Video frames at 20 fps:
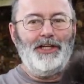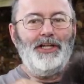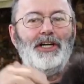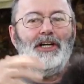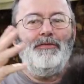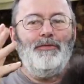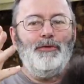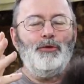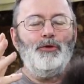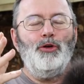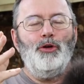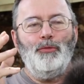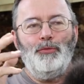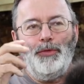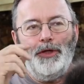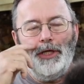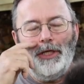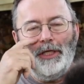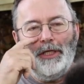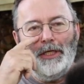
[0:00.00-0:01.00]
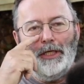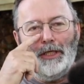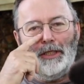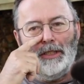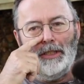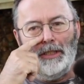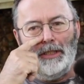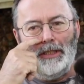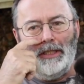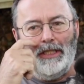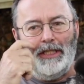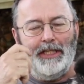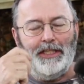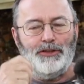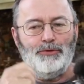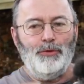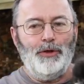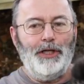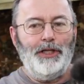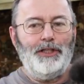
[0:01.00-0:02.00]
cover open, and
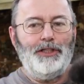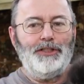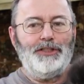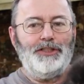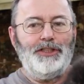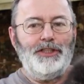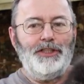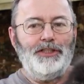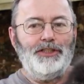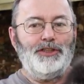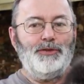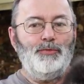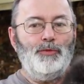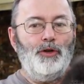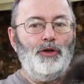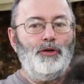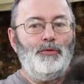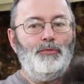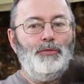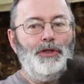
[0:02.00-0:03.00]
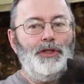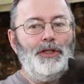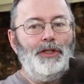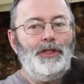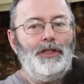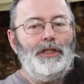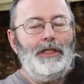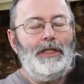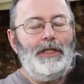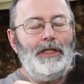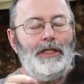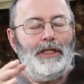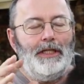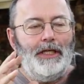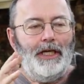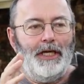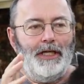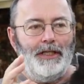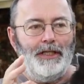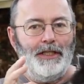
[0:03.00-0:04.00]
that's why you could see the smoke, but
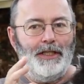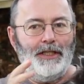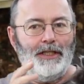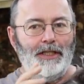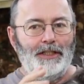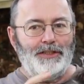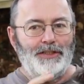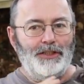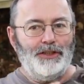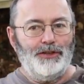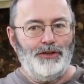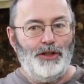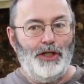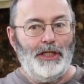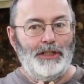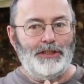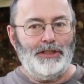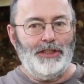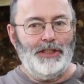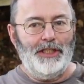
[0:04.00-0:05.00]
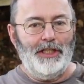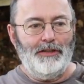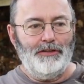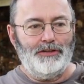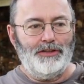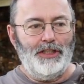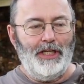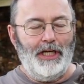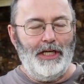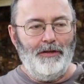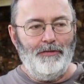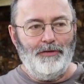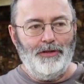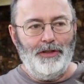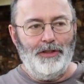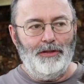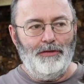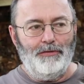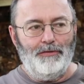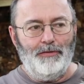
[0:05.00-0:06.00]
that it gets exhausted outside. I've got
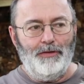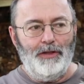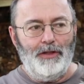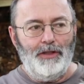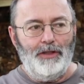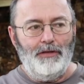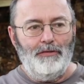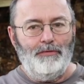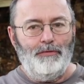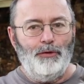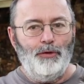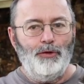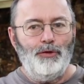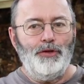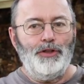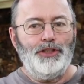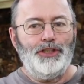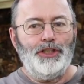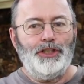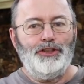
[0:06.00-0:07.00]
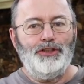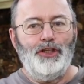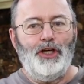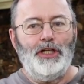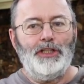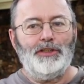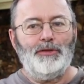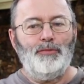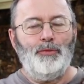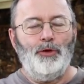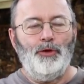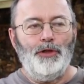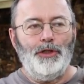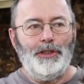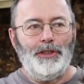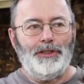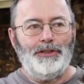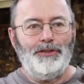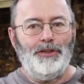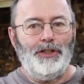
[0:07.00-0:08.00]
a 4-inch exhaust port
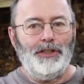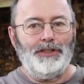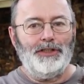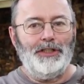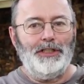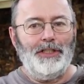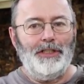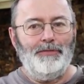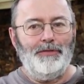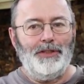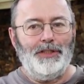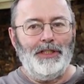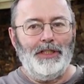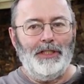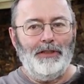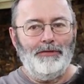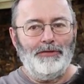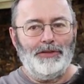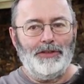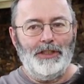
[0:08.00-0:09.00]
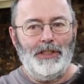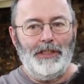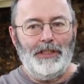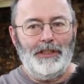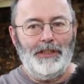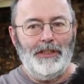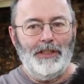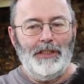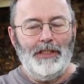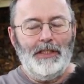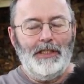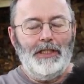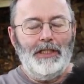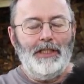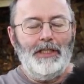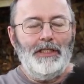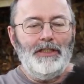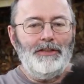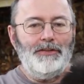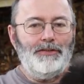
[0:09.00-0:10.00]
exhausting everything outside.
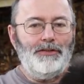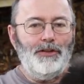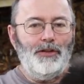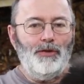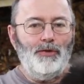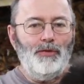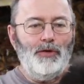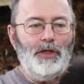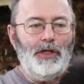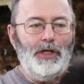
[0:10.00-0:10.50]
So,